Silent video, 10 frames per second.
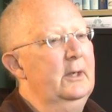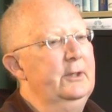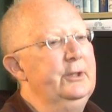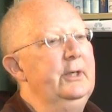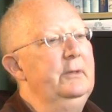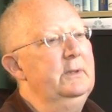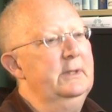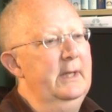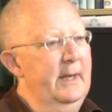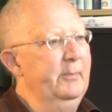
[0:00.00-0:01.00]
She was
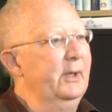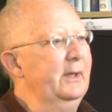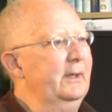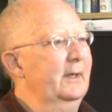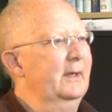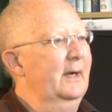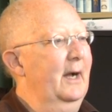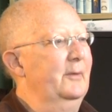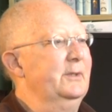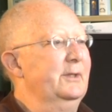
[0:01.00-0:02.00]
okay. the hippie. I
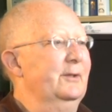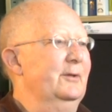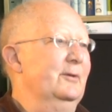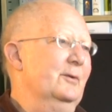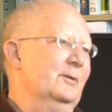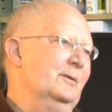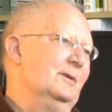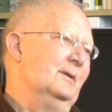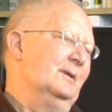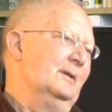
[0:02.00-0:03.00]
was the
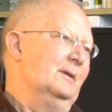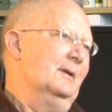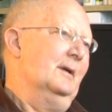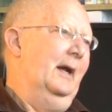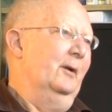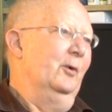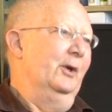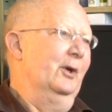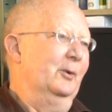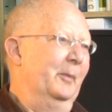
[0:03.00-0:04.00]
angry
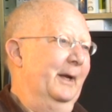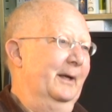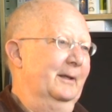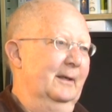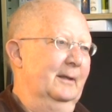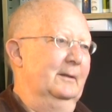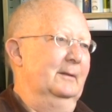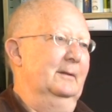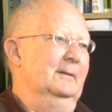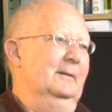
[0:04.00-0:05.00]
young
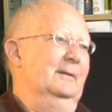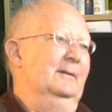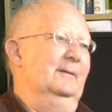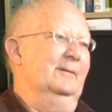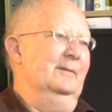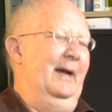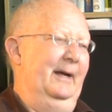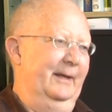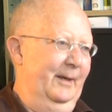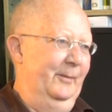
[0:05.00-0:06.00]
man
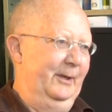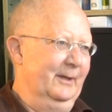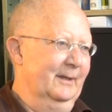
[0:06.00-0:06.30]
academic.